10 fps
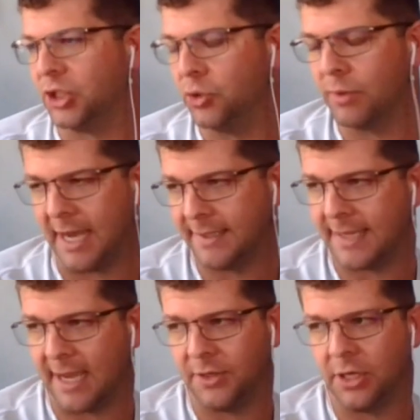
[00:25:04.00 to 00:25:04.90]
two guys
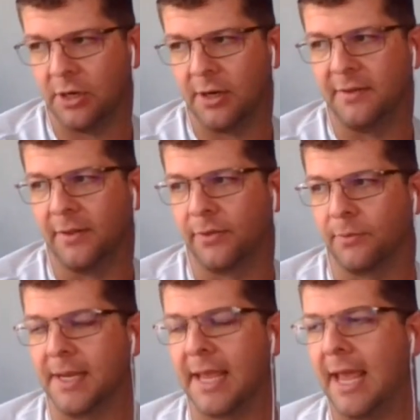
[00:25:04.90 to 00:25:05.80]
down here in the
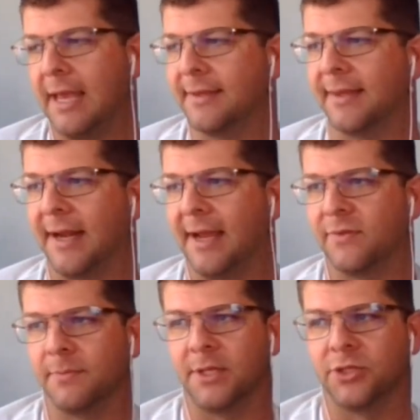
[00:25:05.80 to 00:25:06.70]
3Ks that I have
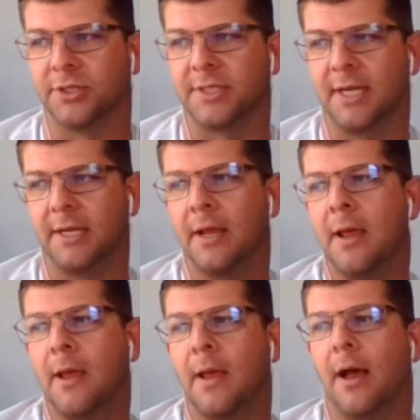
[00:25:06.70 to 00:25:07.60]
some interest in.
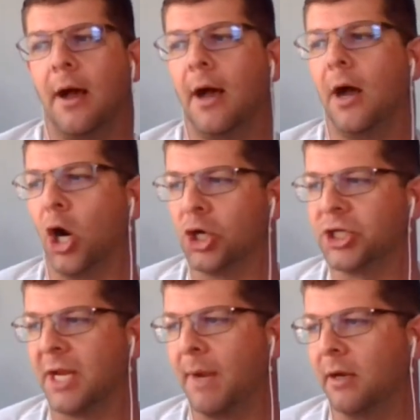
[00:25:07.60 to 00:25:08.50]

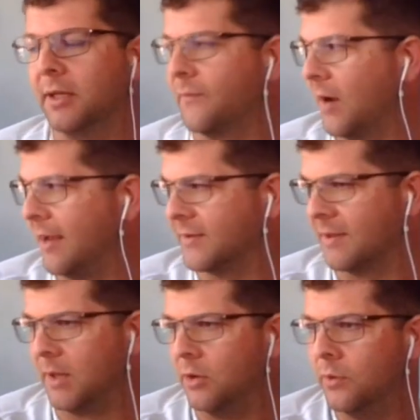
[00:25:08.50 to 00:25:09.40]
RJ Maryland for
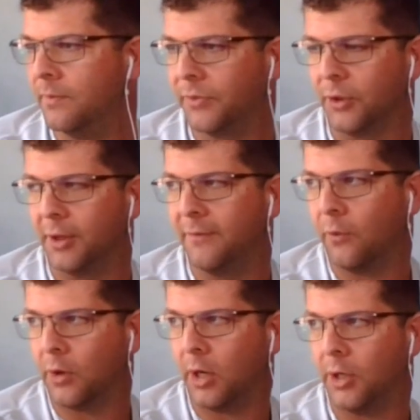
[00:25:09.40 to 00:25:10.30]
SMU,
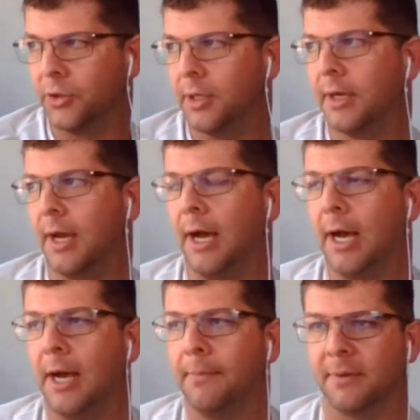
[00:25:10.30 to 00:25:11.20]
3,400.
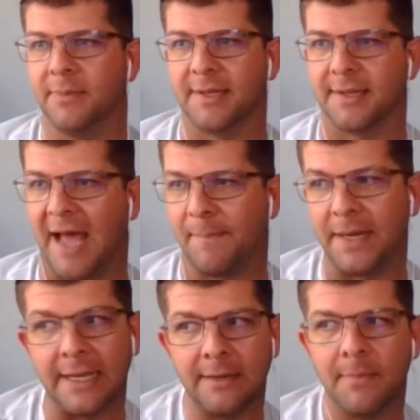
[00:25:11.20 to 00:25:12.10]
I'm going to be slapping
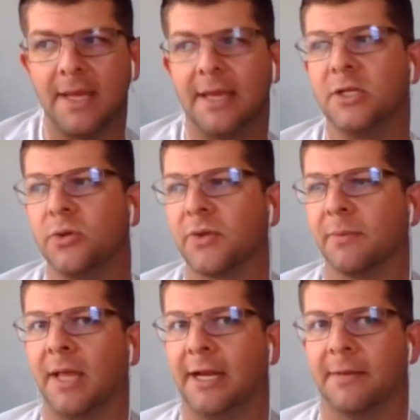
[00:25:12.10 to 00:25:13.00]
him into some
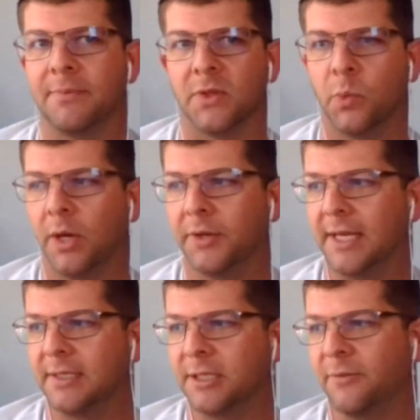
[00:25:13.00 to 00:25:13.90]
lineups as well to
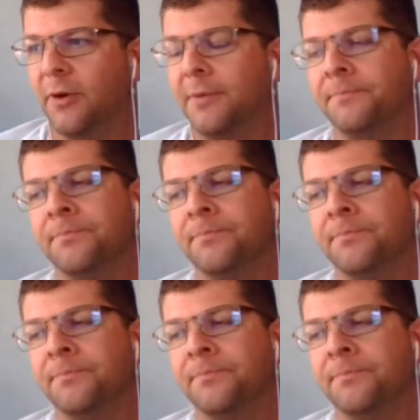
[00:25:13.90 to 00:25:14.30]
get different.